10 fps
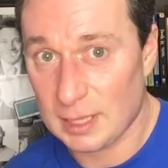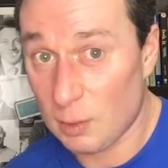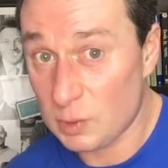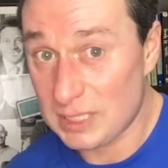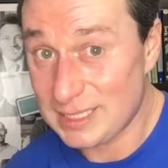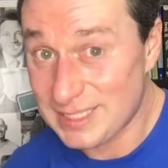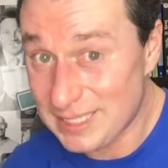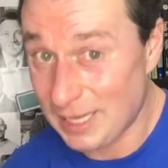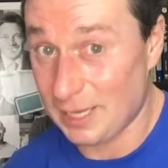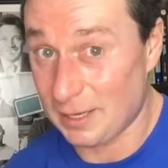It was
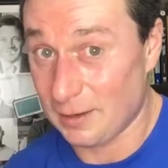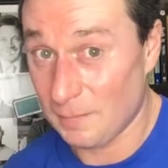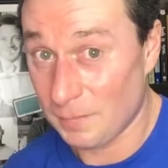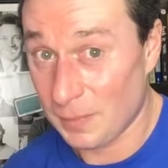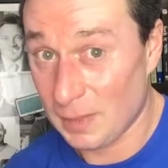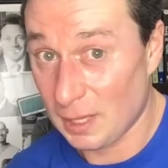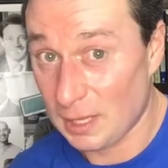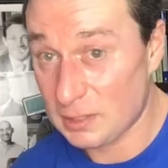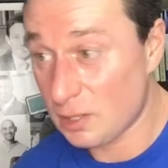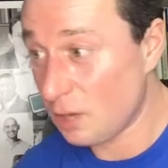insane.
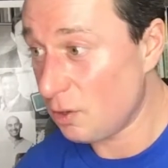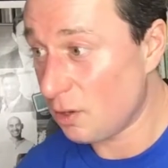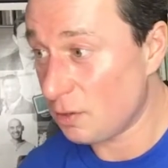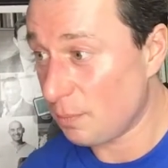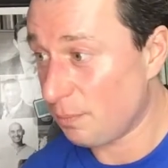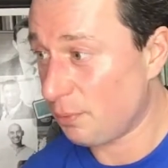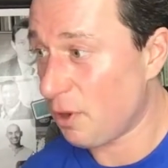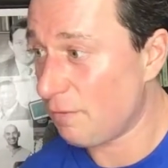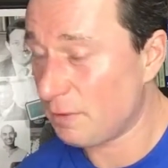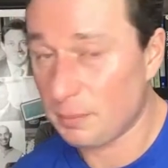I saw you on the
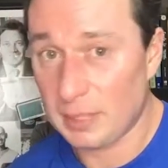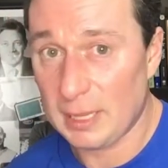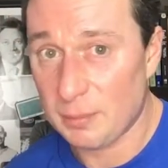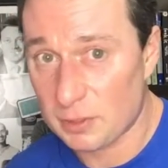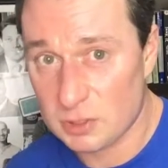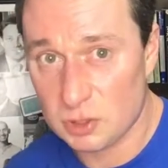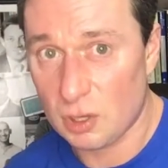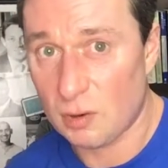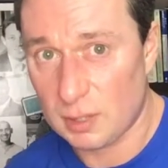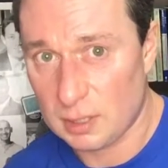Profit Playbooks
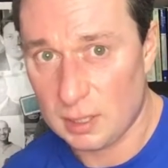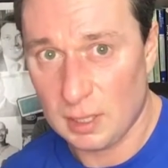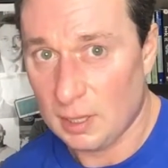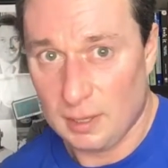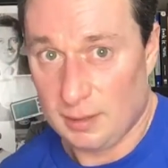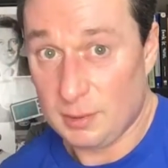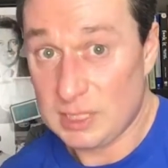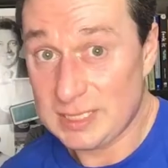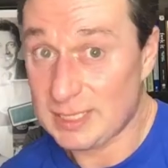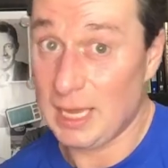show, and it was
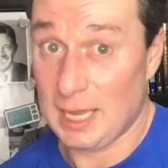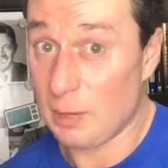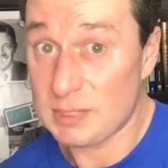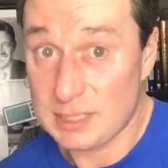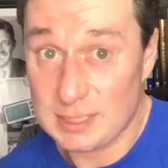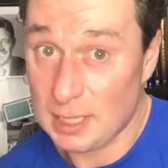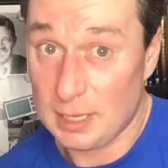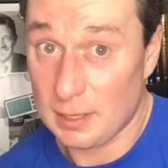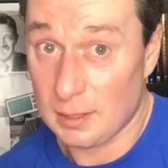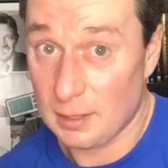
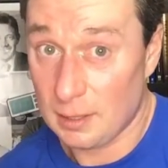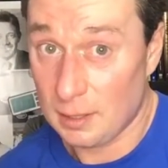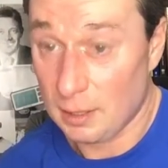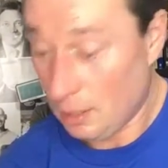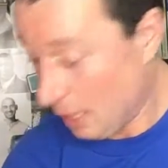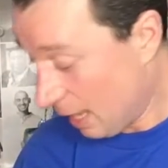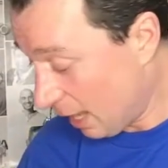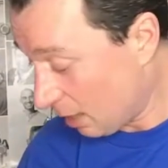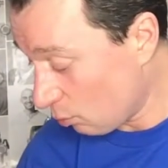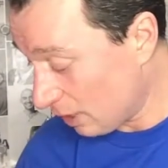insane.
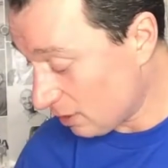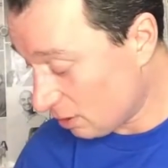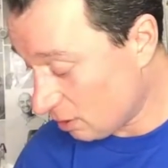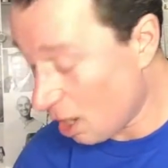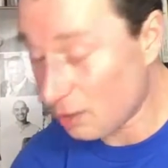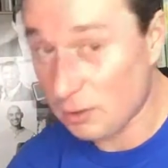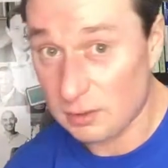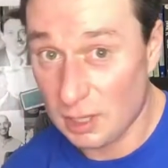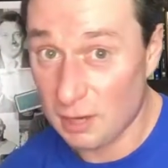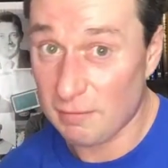And when Dr.
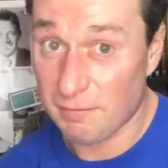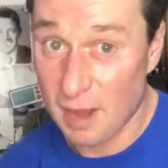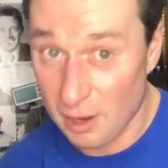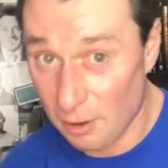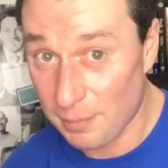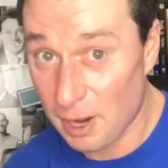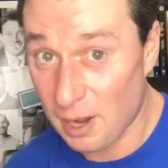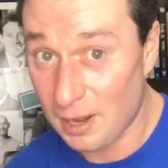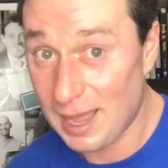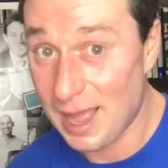Doug
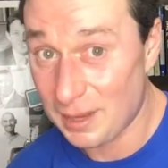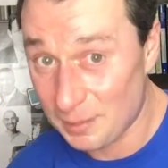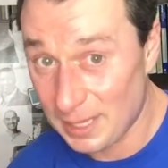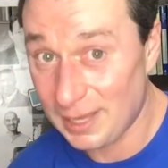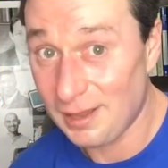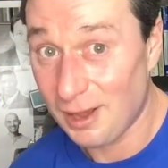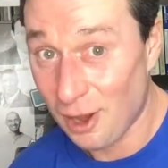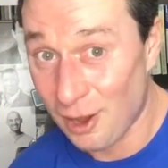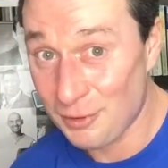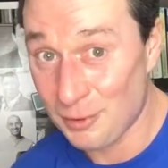Firebaugh had me
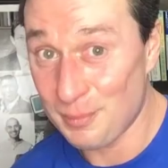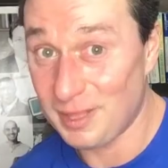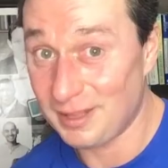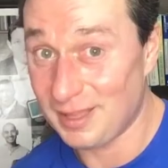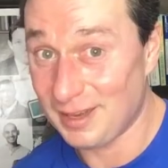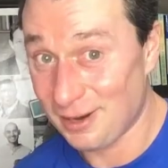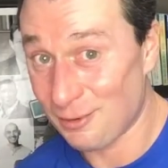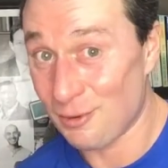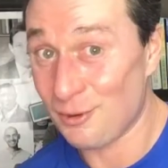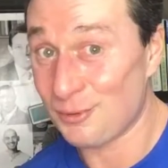on the Millionaire
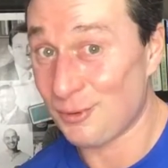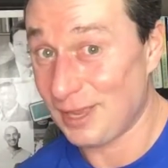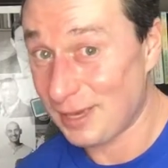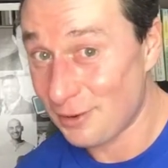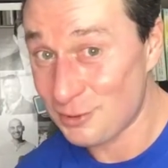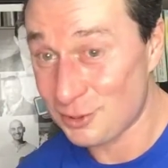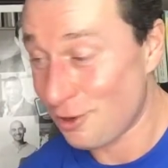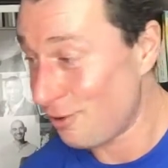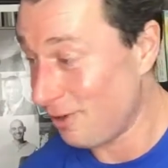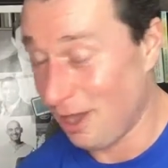Road radio
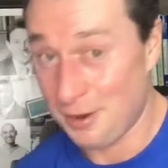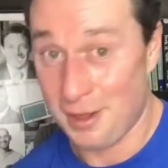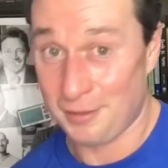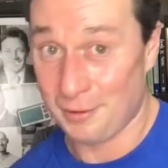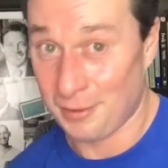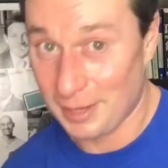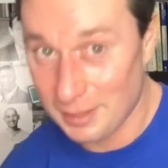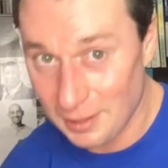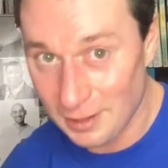show, another one.